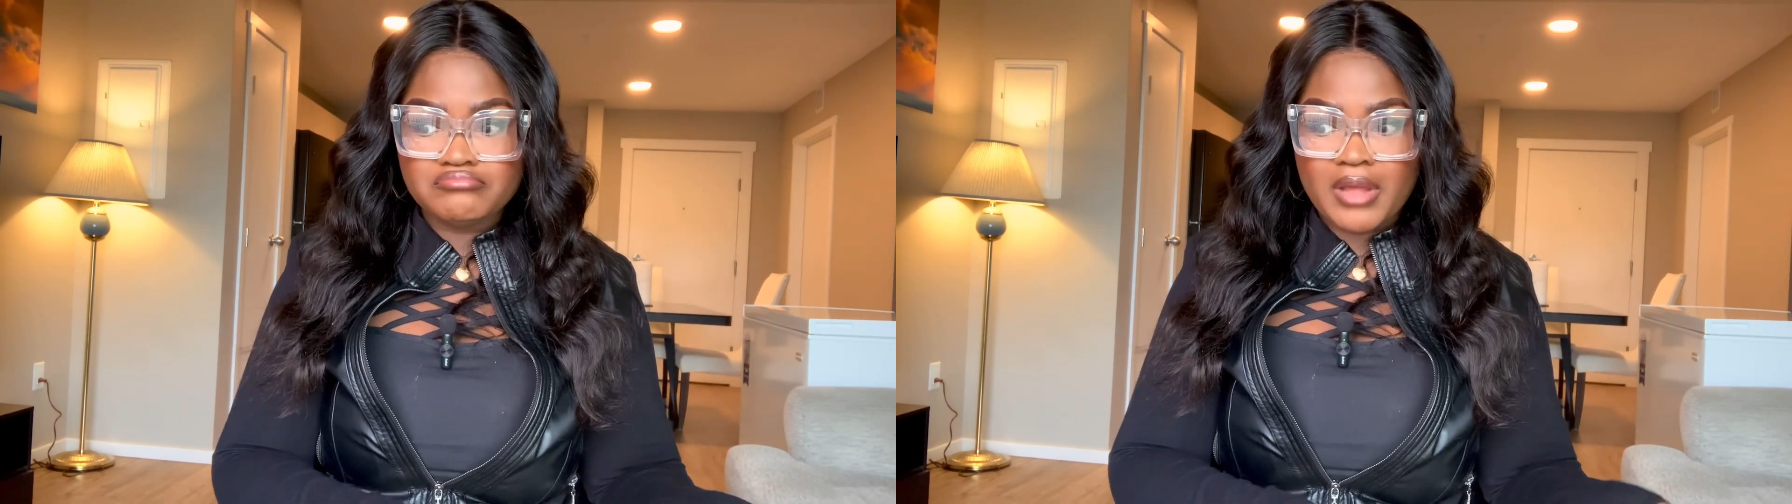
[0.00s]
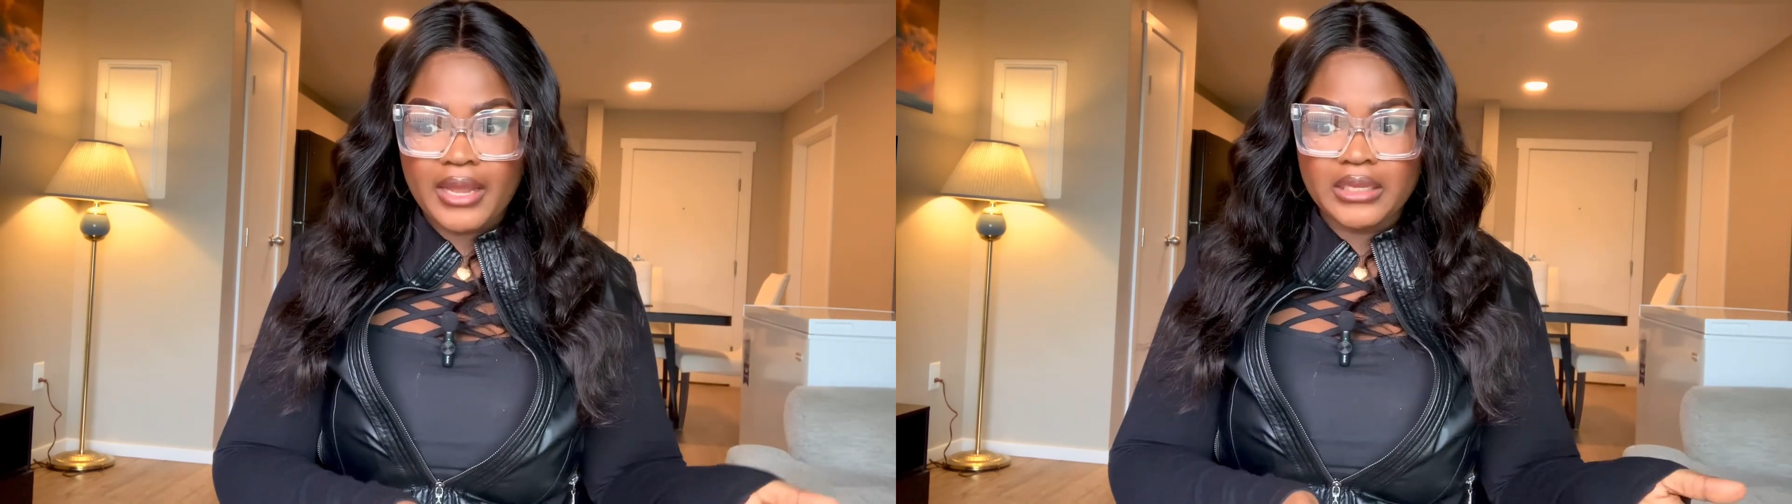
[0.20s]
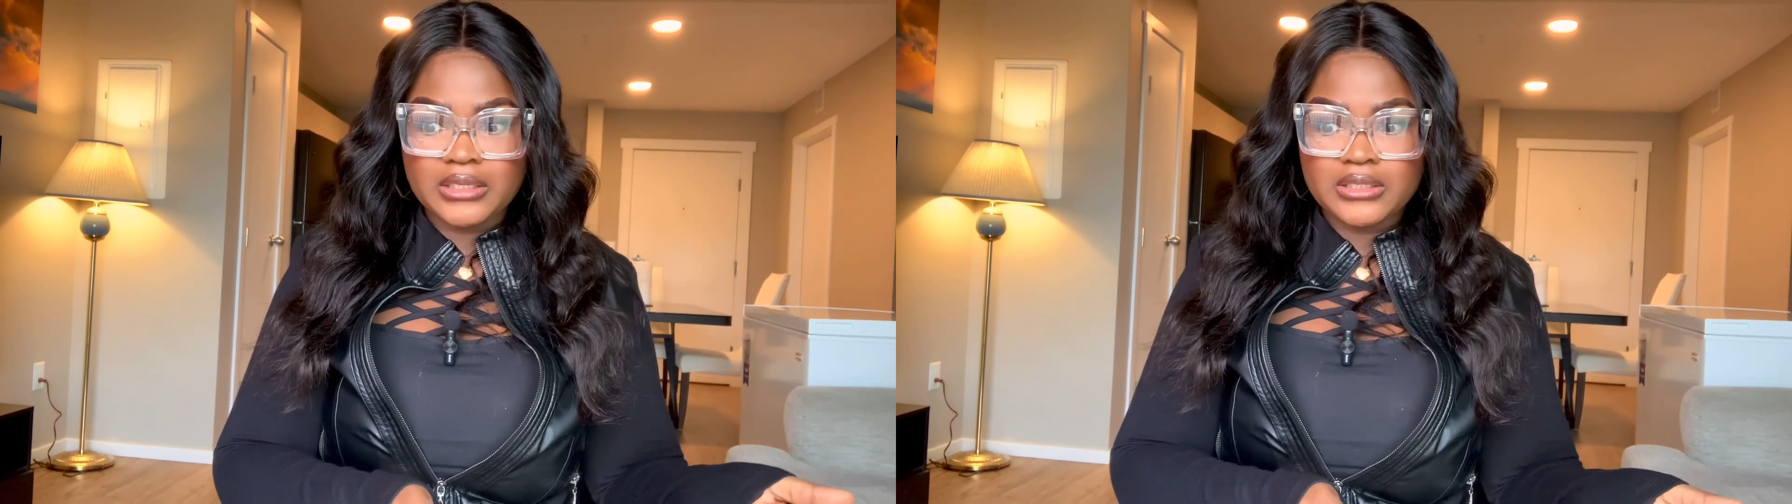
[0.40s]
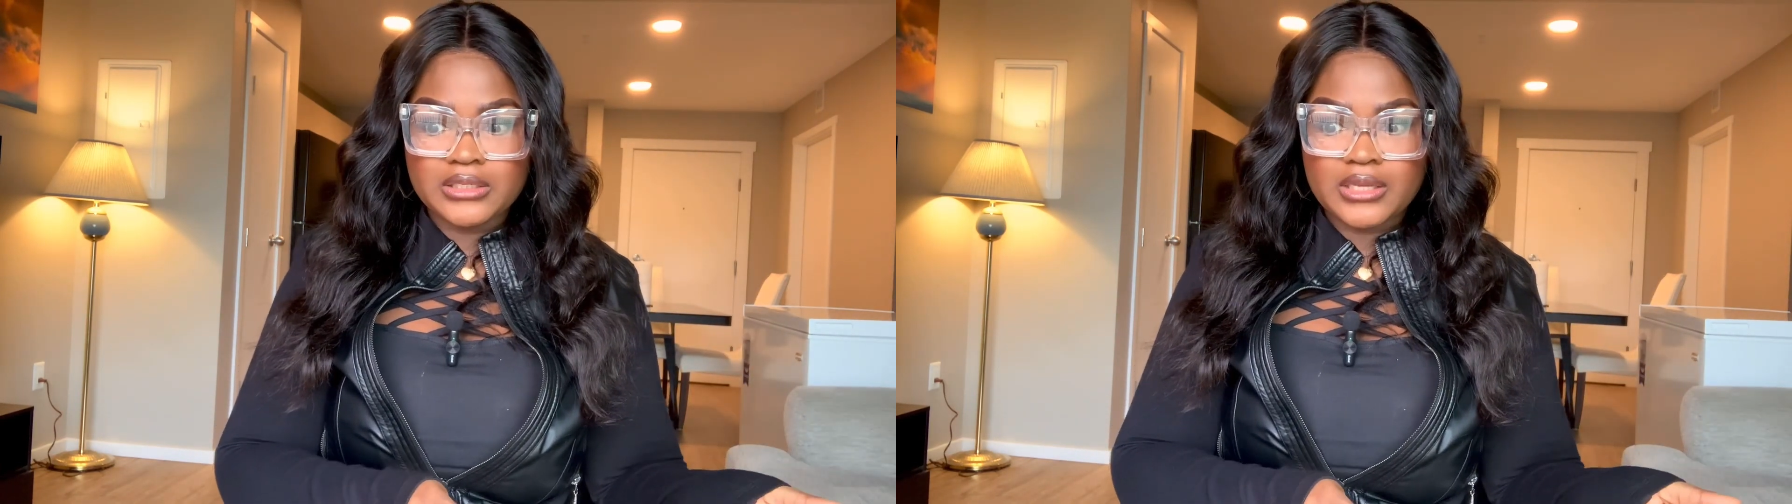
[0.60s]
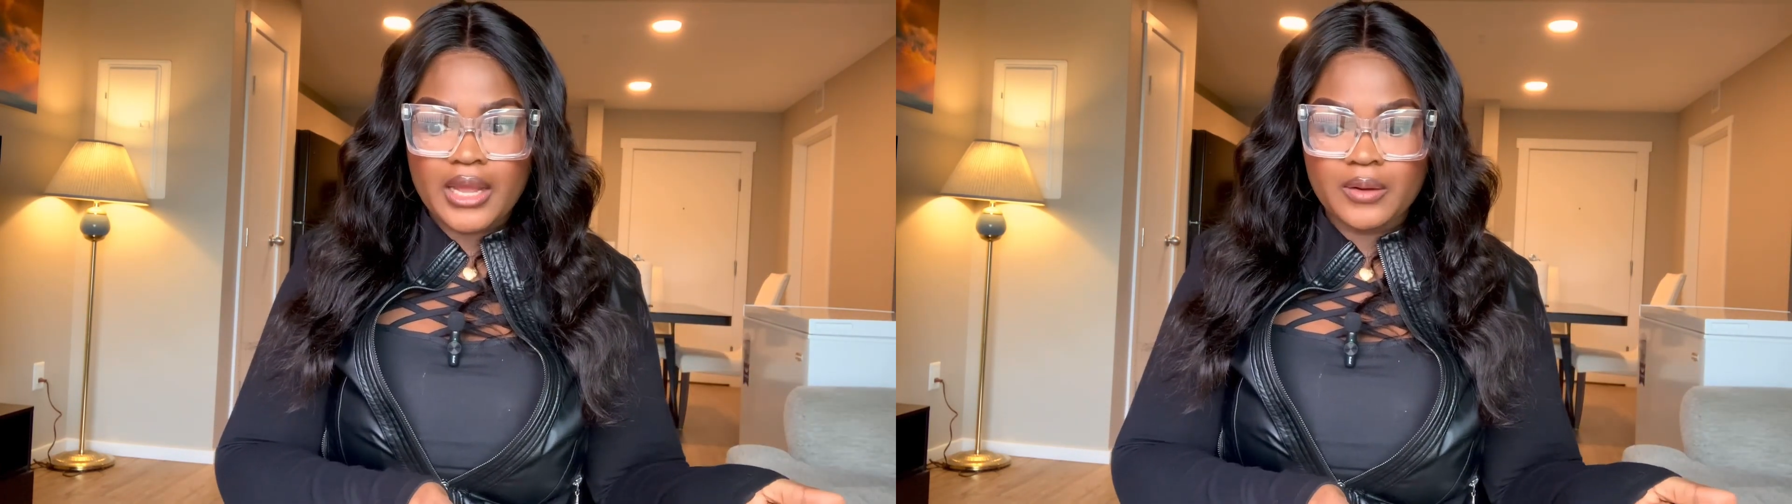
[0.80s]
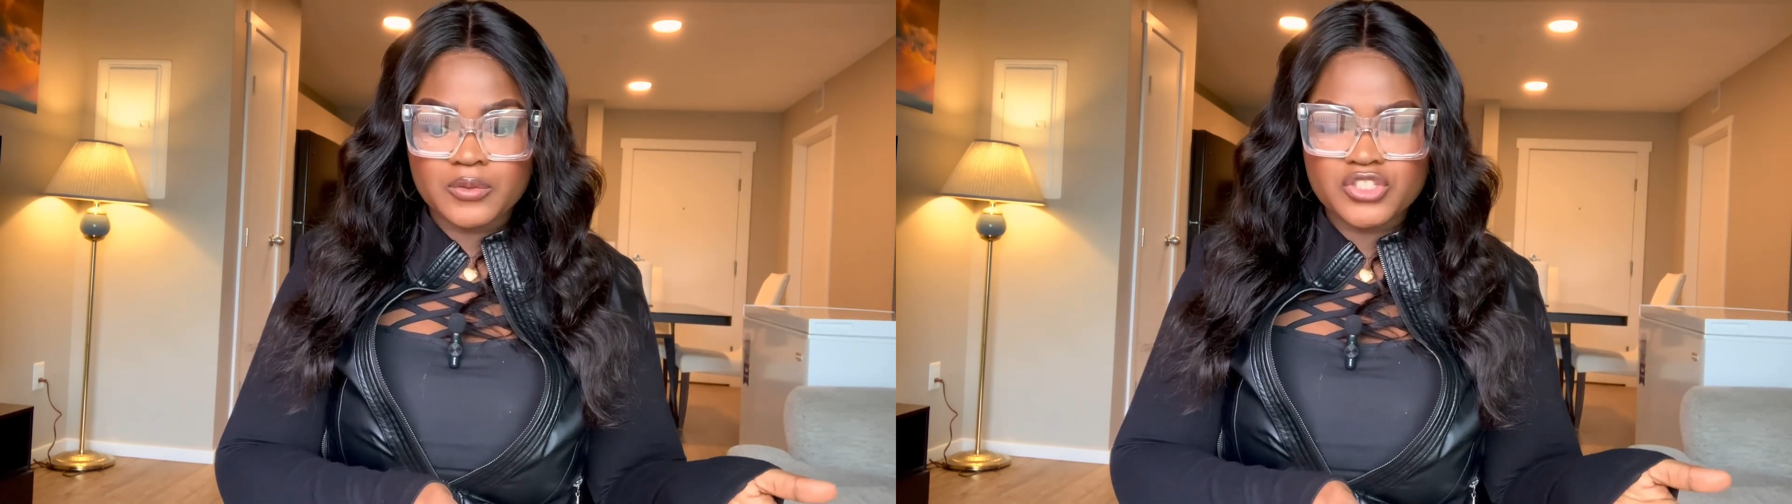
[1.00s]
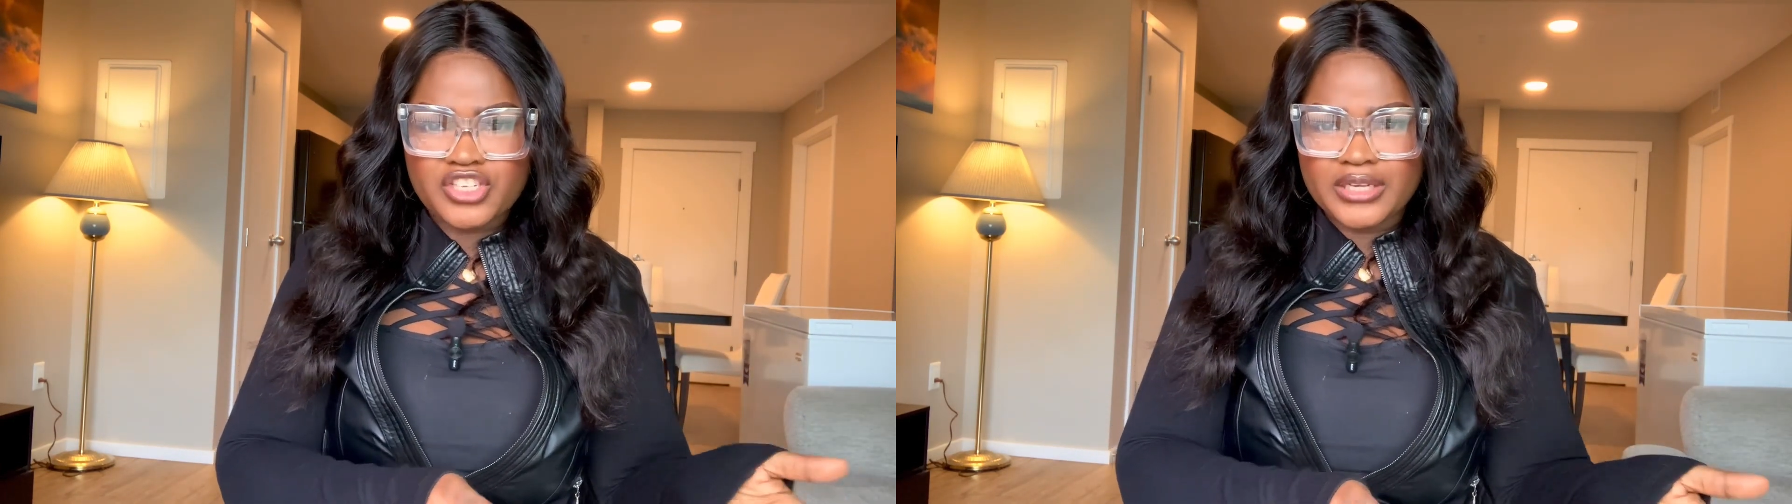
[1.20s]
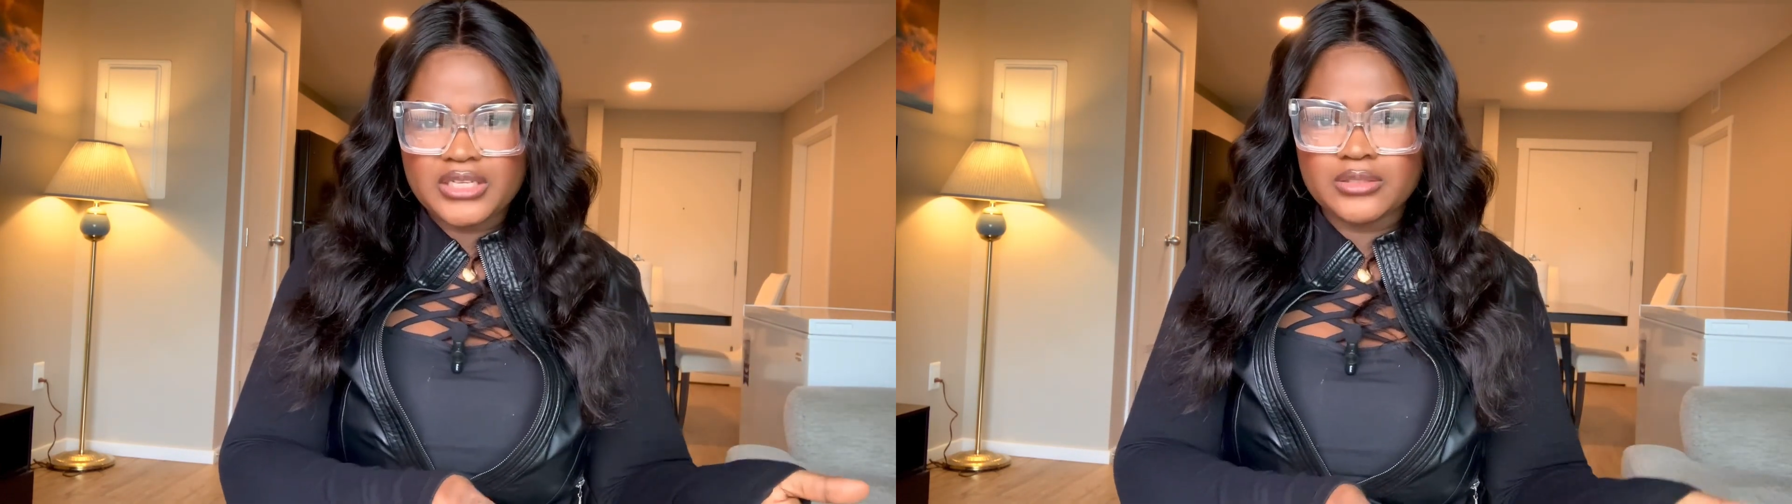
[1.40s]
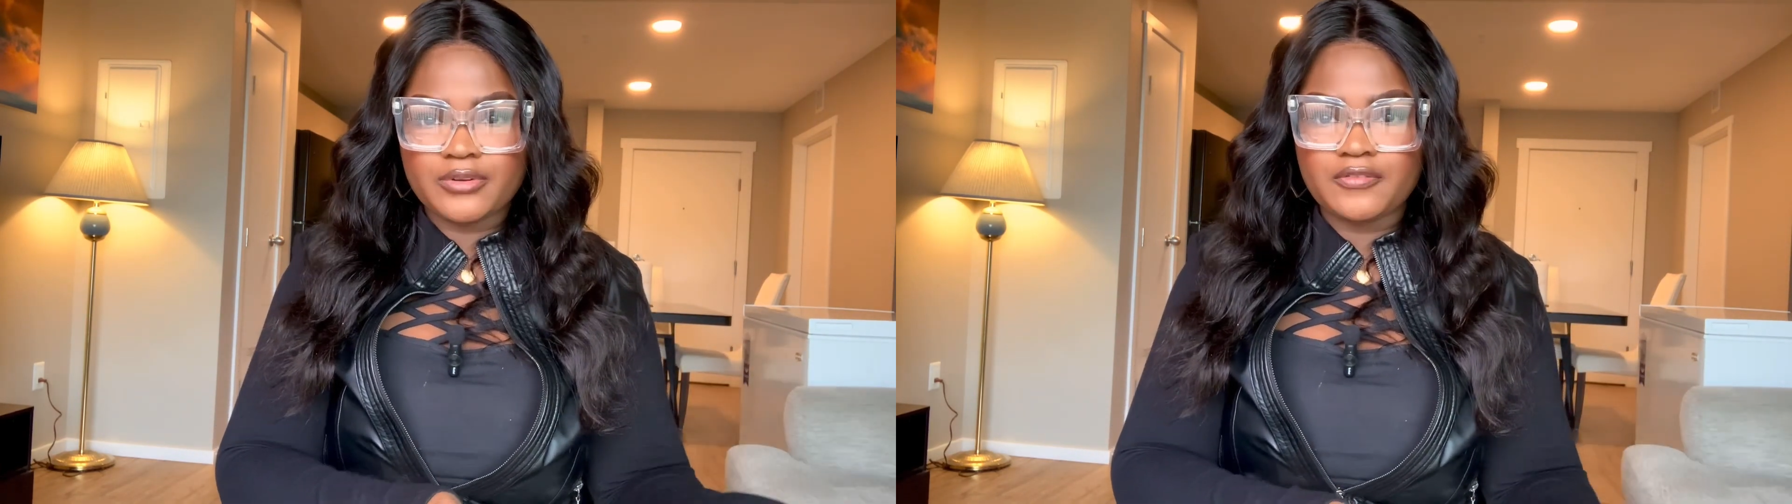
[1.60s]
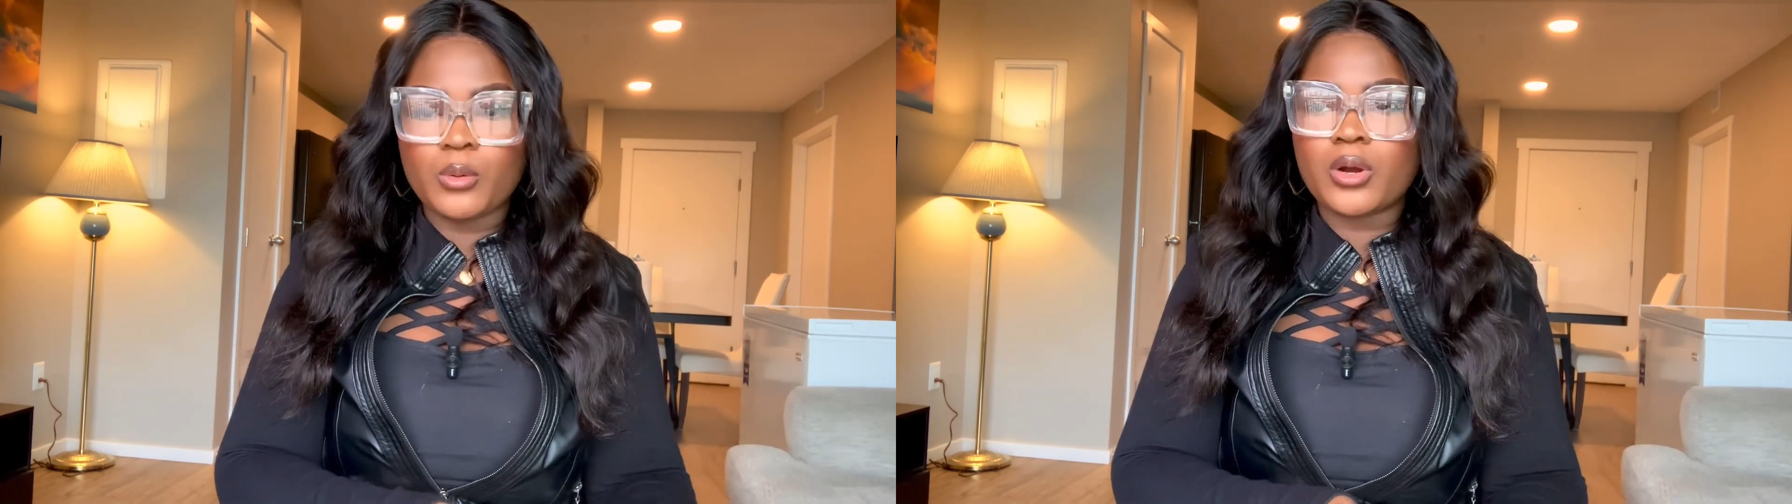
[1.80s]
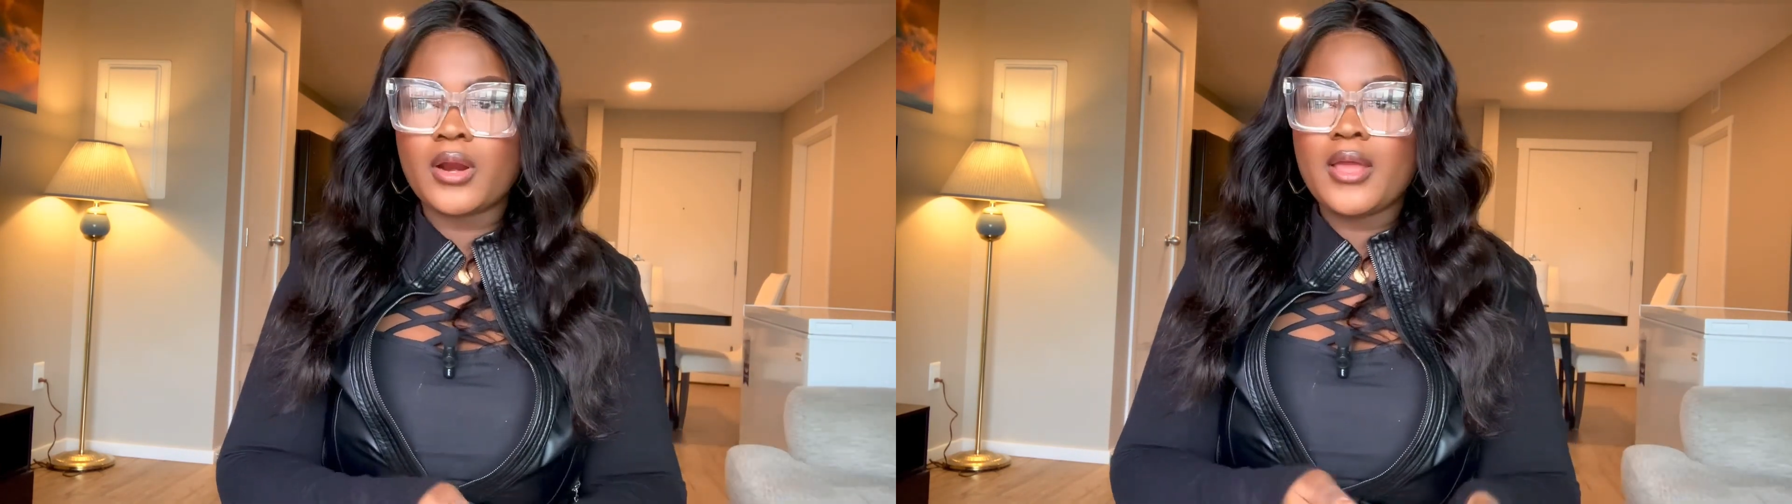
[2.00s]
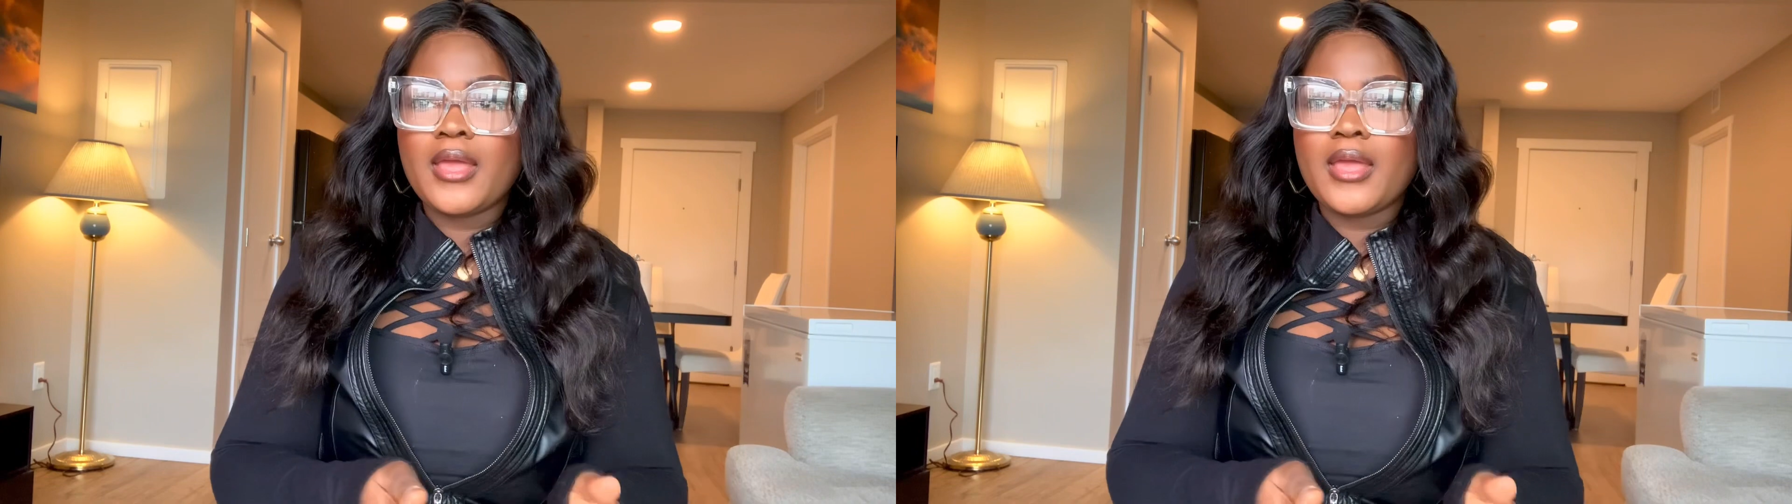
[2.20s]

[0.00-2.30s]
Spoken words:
I was checked in before,